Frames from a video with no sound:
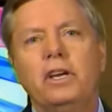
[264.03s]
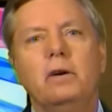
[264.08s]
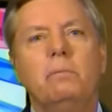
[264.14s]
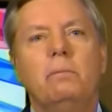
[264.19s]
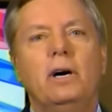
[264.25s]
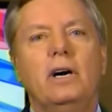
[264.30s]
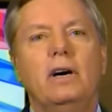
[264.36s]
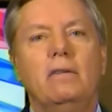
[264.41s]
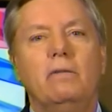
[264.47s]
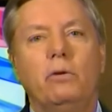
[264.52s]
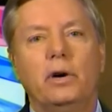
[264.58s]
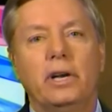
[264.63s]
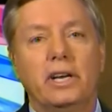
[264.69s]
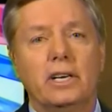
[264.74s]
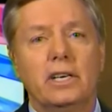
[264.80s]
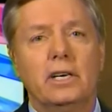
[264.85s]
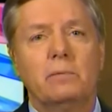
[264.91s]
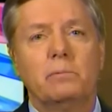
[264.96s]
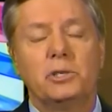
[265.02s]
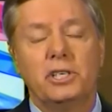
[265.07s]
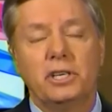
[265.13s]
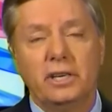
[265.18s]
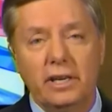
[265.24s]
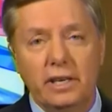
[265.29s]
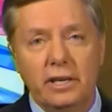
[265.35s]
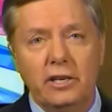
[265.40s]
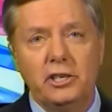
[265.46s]
the above when it comes
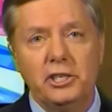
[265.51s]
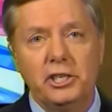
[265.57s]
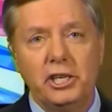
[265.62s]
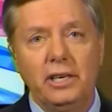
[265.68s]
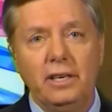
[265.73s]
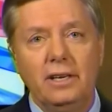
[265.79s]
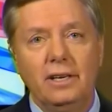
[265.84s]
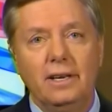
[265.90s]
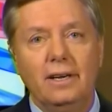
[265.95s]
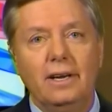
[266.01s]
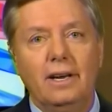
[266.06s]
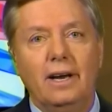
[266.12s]
to energy.